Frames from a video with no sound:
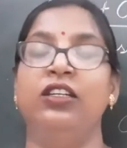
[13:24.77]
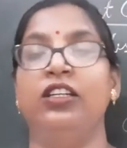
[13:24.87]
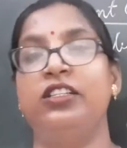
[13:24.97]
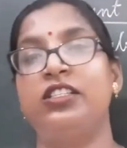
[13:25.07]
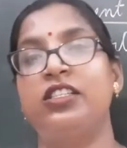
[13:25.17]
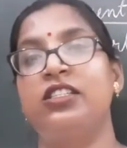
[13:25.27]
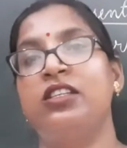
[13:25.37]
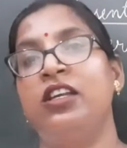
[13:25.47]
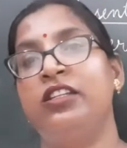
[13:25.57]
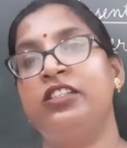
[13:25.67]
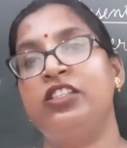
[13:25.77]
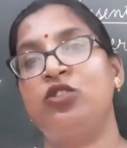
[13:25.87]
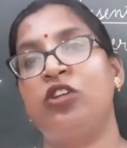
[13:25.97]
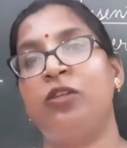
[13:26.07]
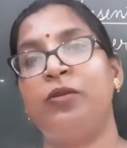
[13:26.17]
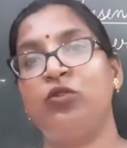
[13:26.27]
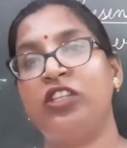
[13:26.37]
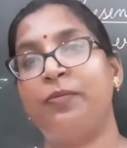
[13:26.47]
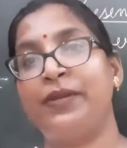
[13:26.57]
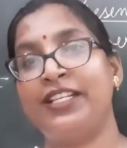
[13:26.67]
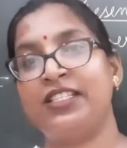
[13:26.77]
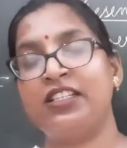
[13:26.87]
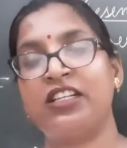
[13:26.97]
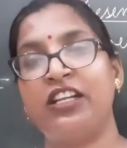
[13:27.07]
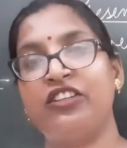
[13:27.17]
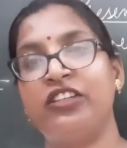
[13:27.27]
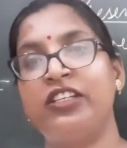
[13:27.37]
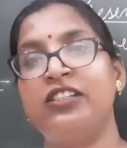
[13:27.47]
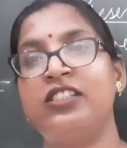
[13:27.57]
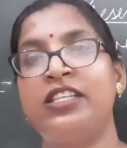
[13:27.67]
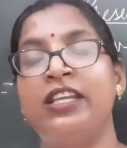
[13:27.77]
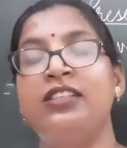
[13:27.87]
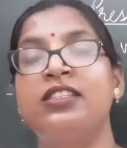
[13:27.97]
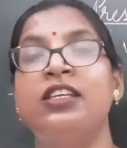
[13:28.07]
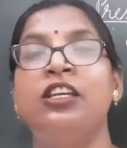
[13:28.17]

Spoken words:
this is all about the present continuous tense.